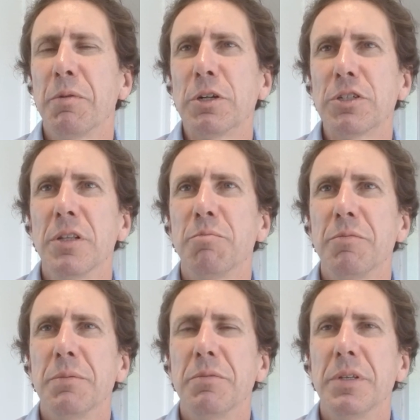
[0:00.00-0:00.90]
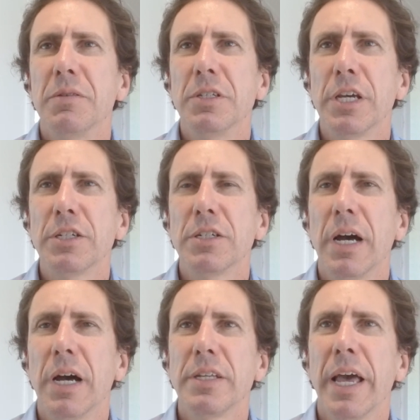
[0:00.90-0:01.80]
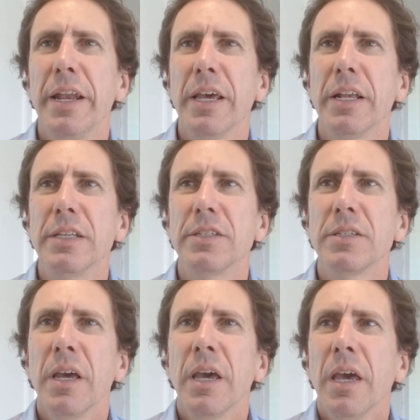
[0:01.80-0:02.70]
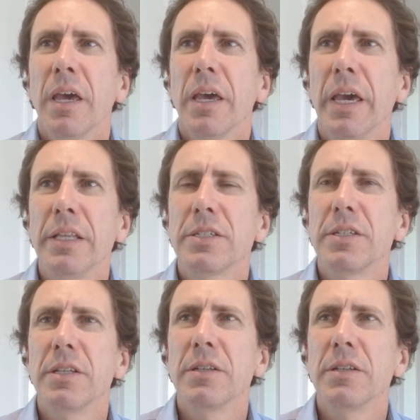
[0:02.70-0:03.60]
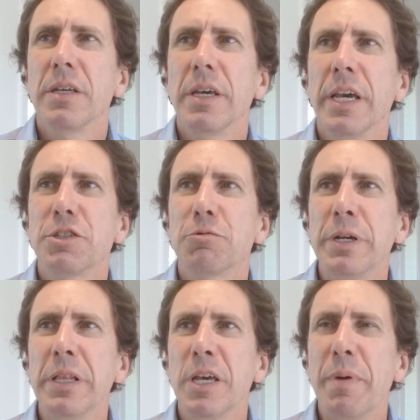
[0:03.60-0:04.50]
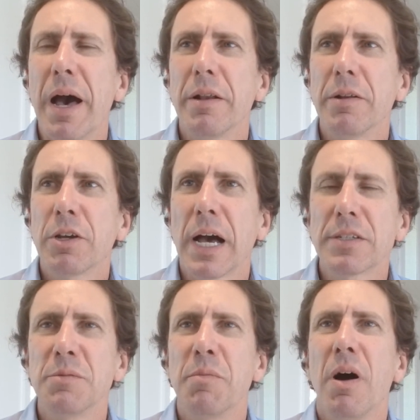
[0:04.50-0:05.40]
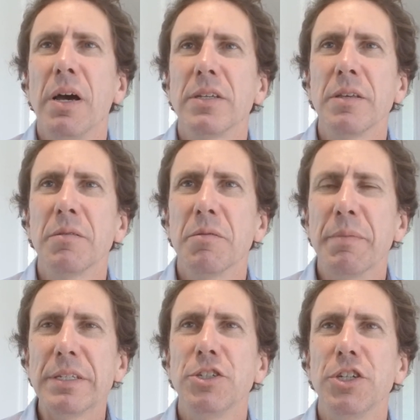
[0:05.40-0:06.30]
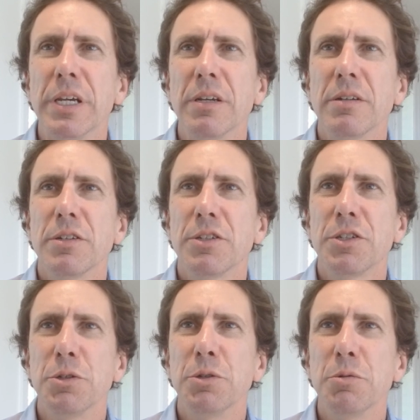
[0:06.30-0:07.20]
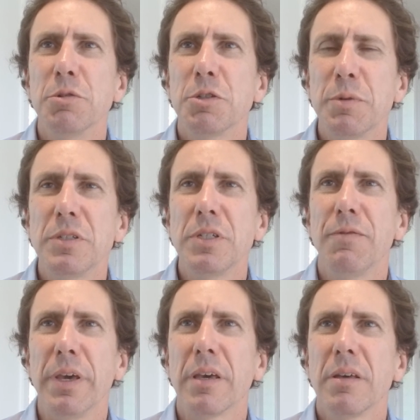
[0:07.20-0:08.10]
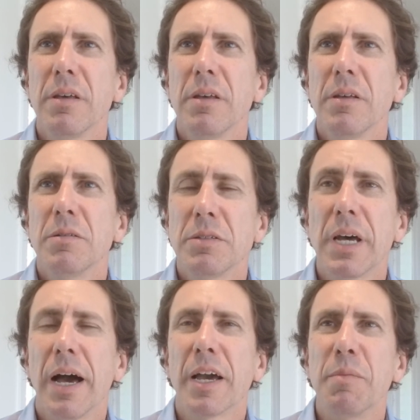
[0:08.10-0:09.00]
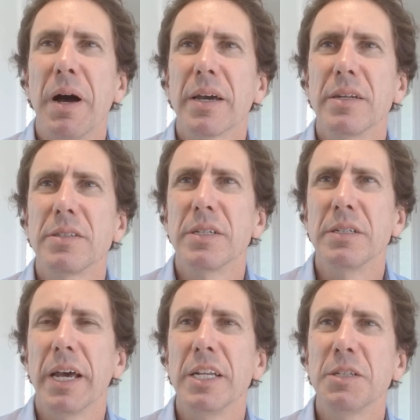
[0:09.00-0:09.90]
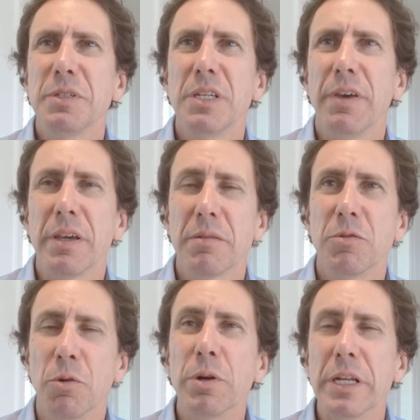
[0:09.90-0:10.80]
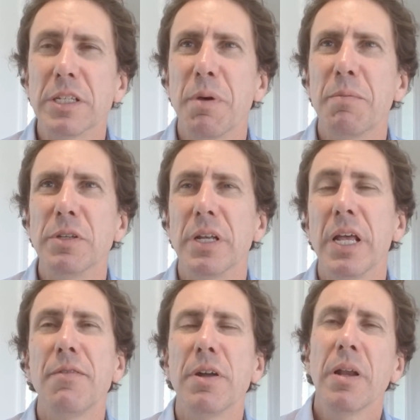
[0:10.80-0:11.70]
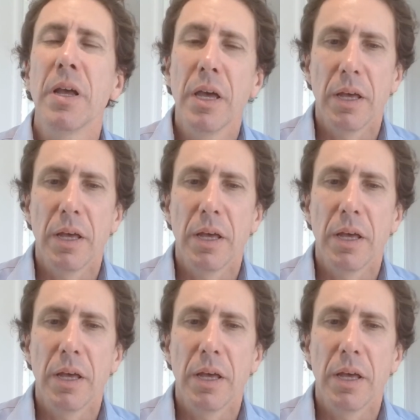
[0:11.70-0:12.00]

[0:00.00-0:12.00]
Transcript: watching the session are understanding it. It's really about customizing messaging to specific target markets and specific audience members, and even